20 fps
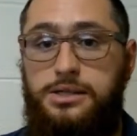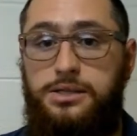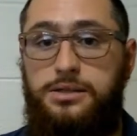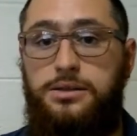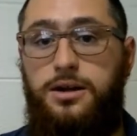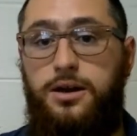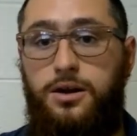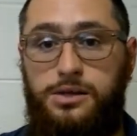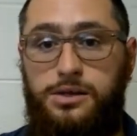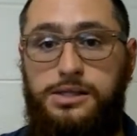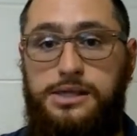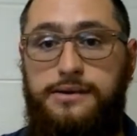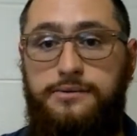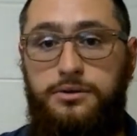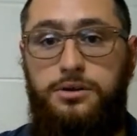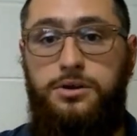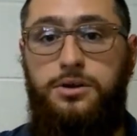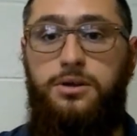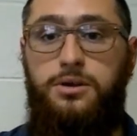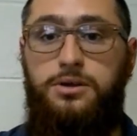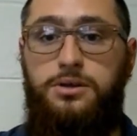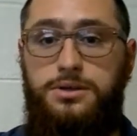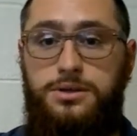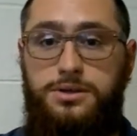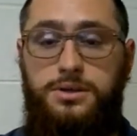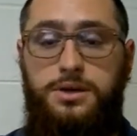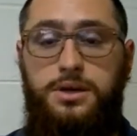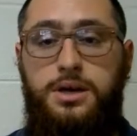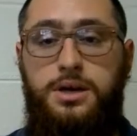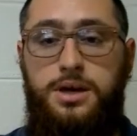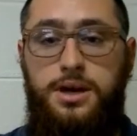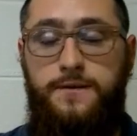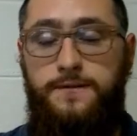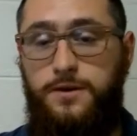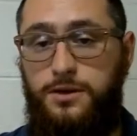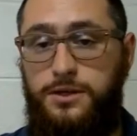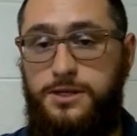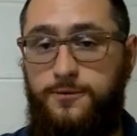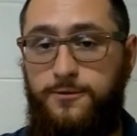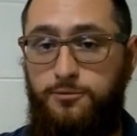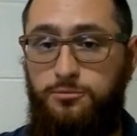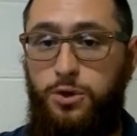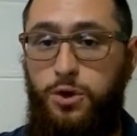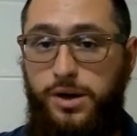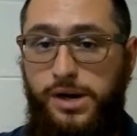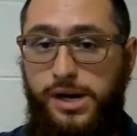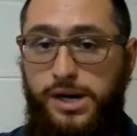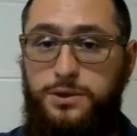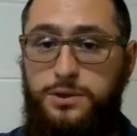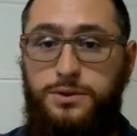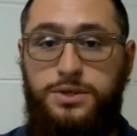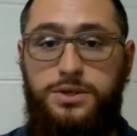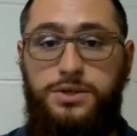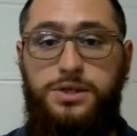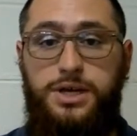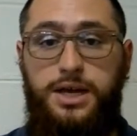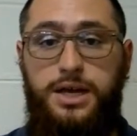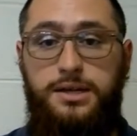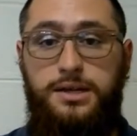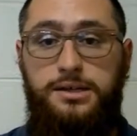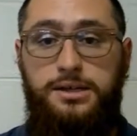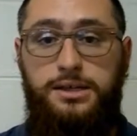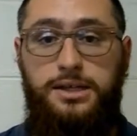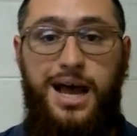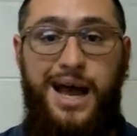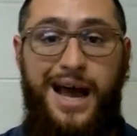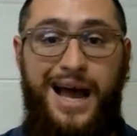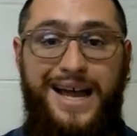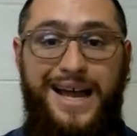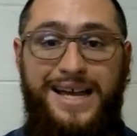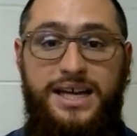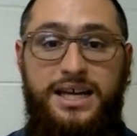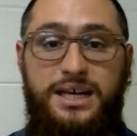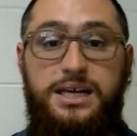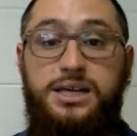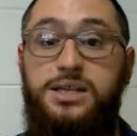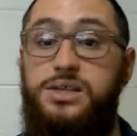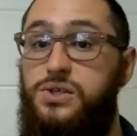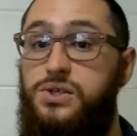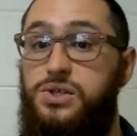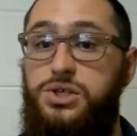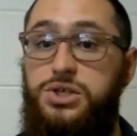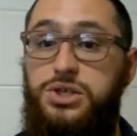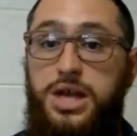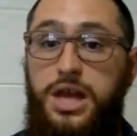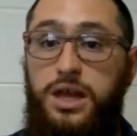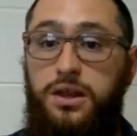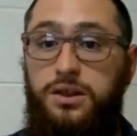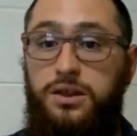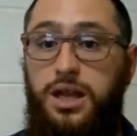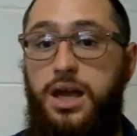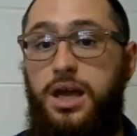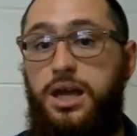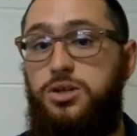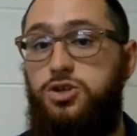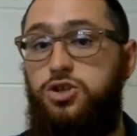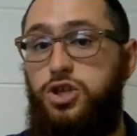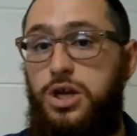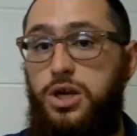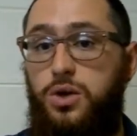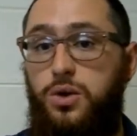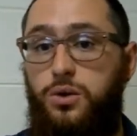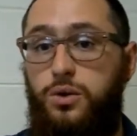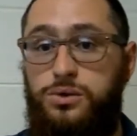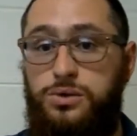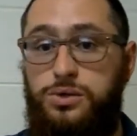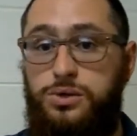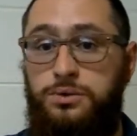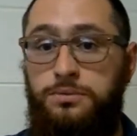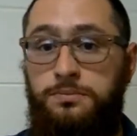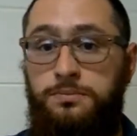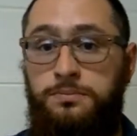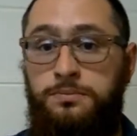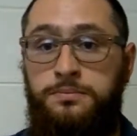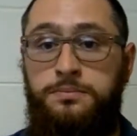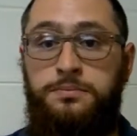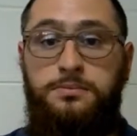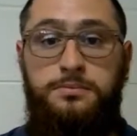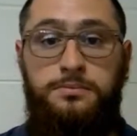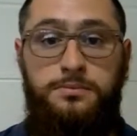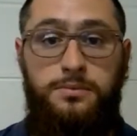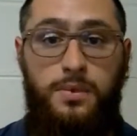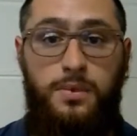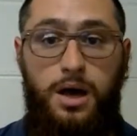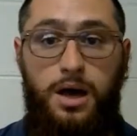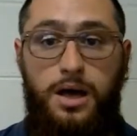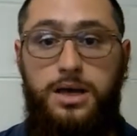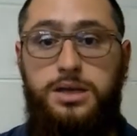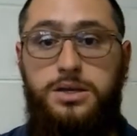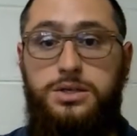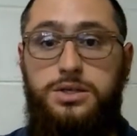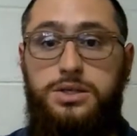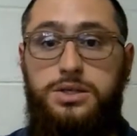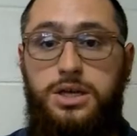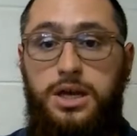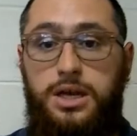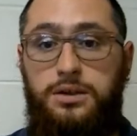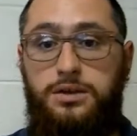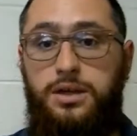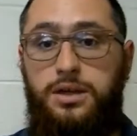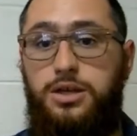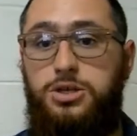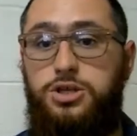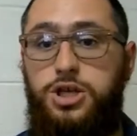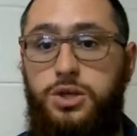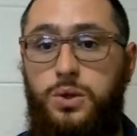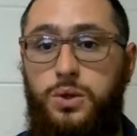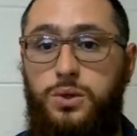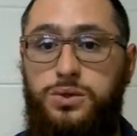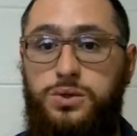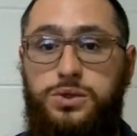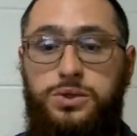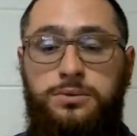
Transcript: Hay 7 chicas. There are 7 girls. If there are 7 boys, we'll just say, hay 7 chicos.